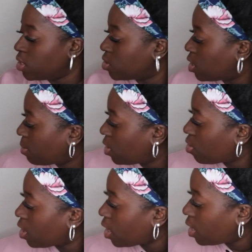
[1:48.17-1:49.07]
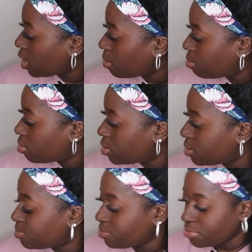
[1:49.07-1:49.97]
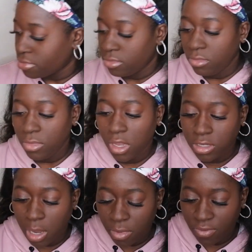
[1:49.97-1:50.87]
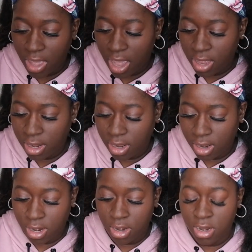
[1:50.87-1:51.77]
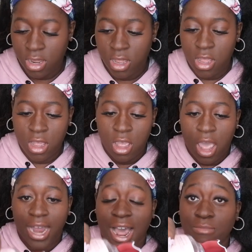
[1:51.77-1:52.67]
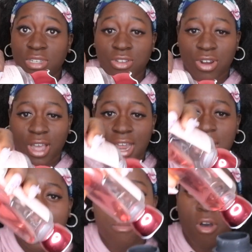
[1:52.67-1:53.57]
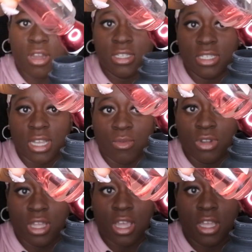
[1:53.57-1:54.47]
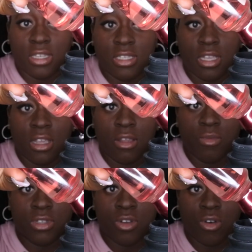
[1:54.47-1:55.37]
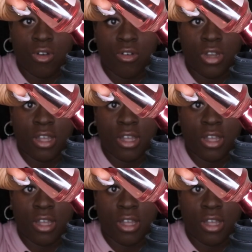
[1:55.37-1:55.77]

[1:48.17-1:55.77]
So let me go ahead and put some of that in here. And I'm just gonna kinda eyeball it since I really can't see what's going on